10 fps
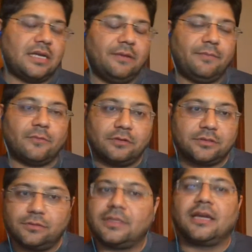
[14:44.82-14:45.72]
I'm
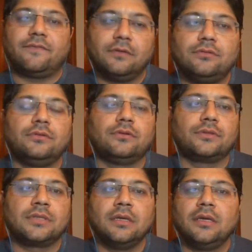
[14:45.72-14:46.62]
also thankful to
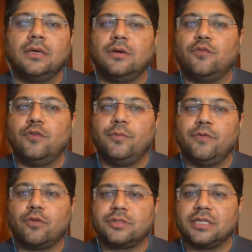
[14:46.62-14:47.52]
those who will be
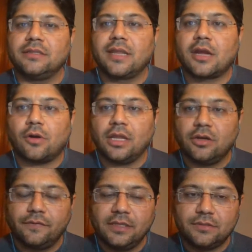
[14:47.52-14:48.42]
watching the recording
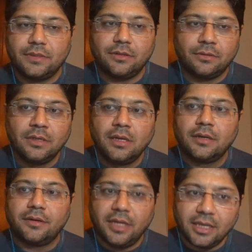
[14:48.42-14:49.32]
of this video.
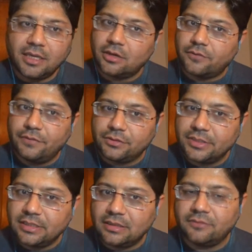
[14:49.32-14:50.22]
Take care of
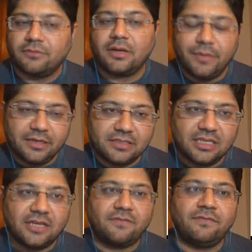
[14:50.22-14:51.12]
yourself, remain
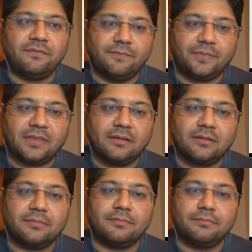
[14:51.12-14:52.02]
safe,
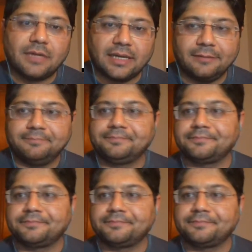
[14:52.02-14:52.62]
bye.